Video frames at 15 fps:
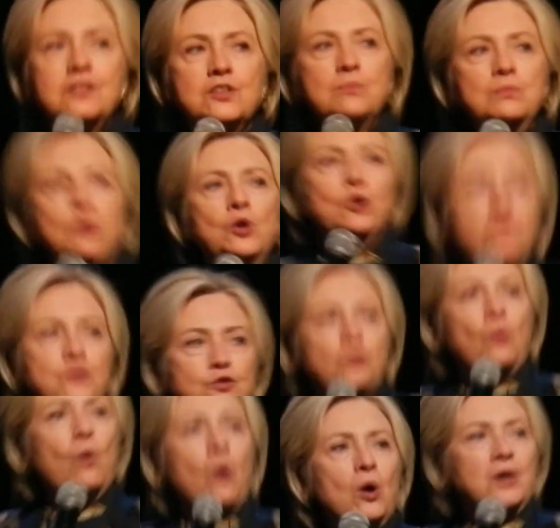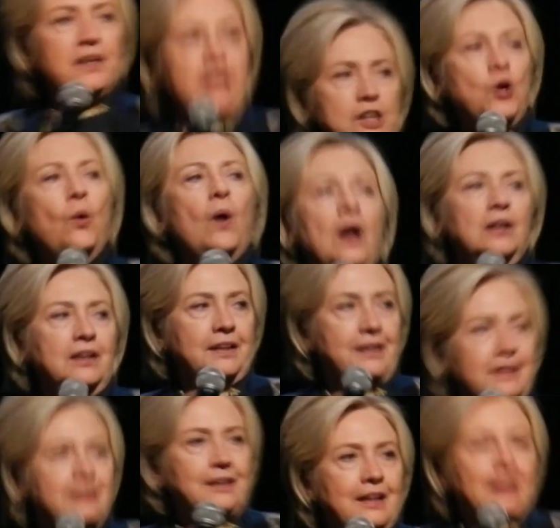to move toward
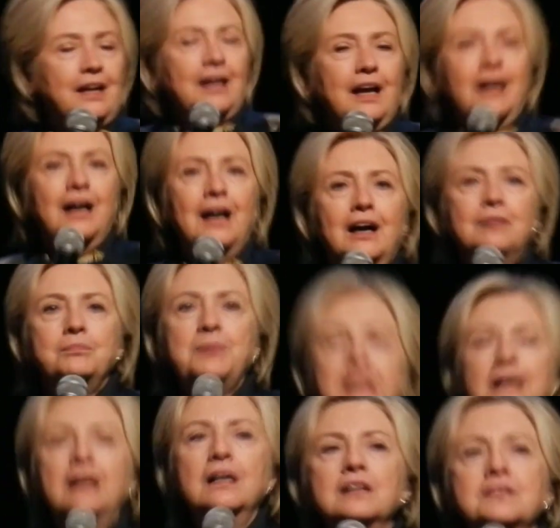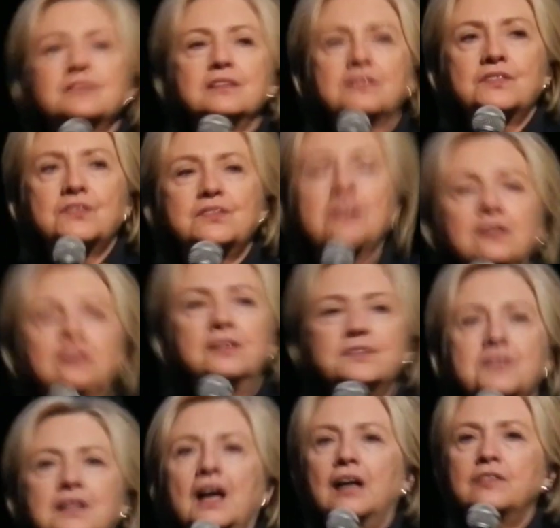equality, because it still
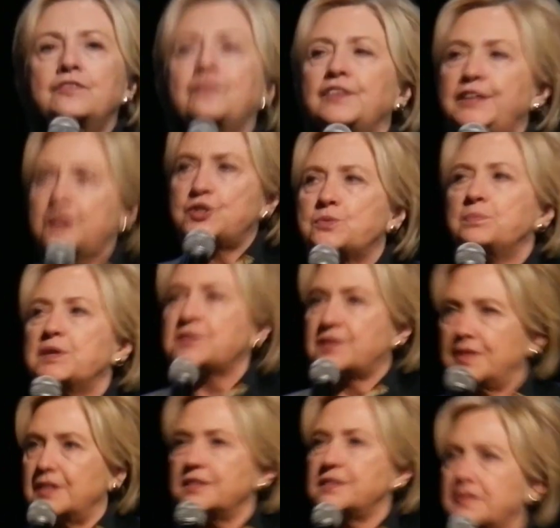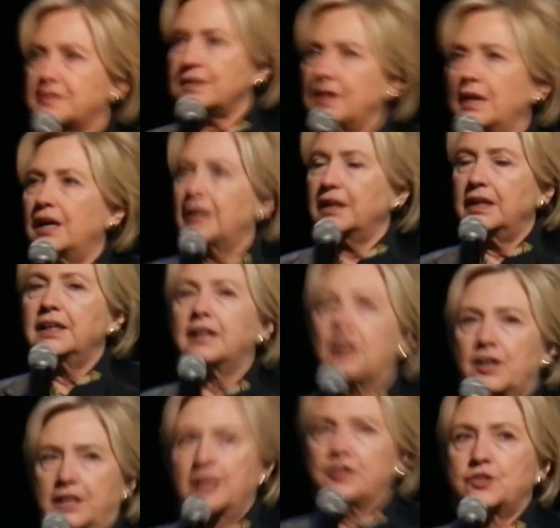is the unfinished business in
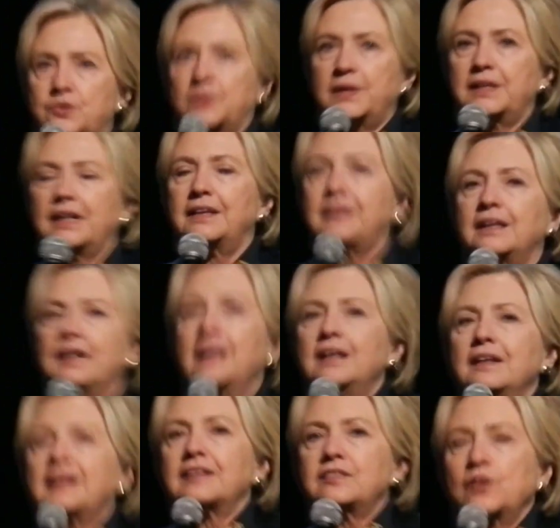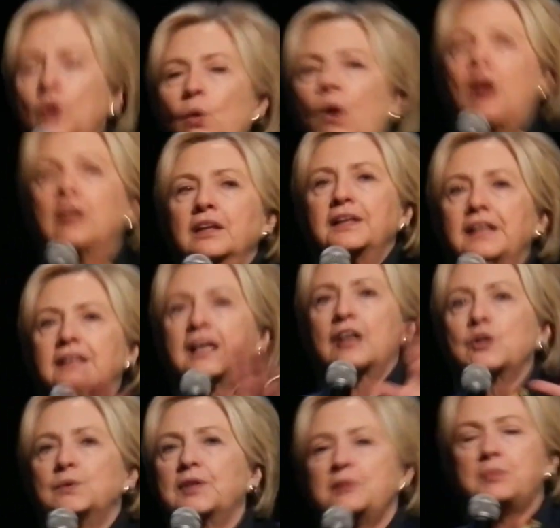our country. And that's equality
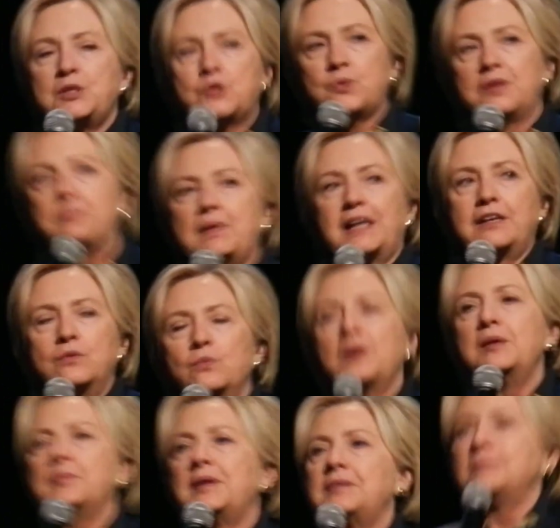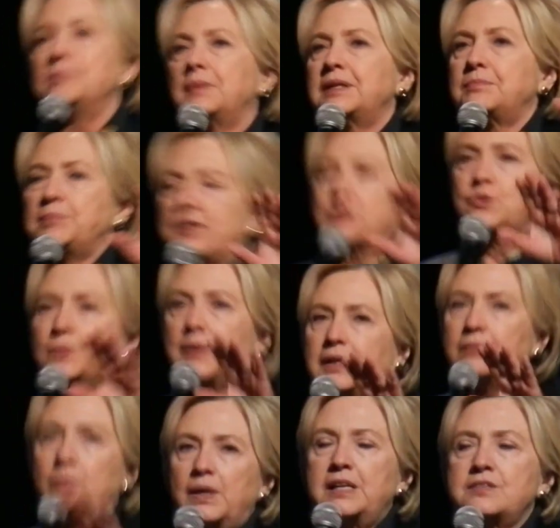not only between men and women, but
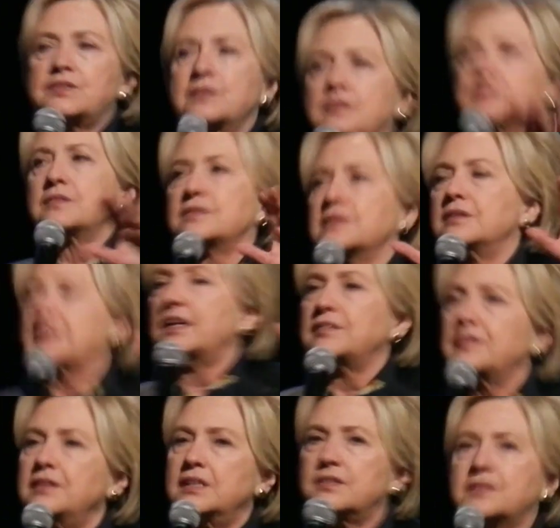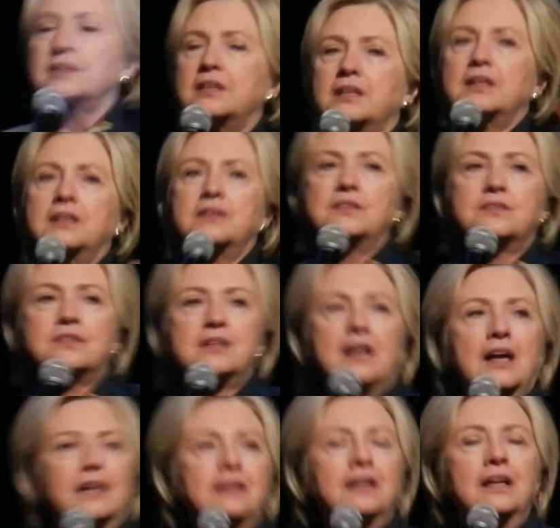between races and ethnicities
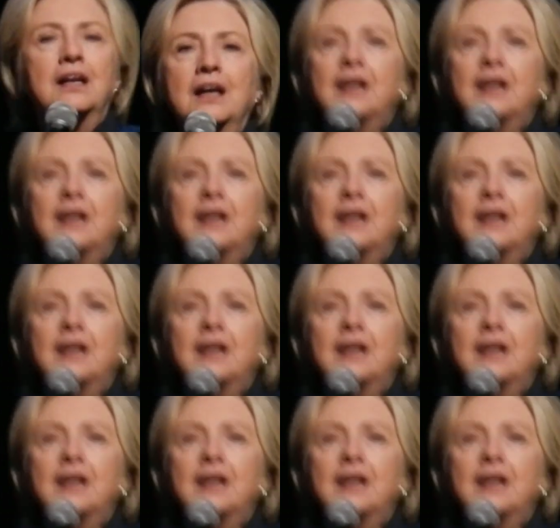and,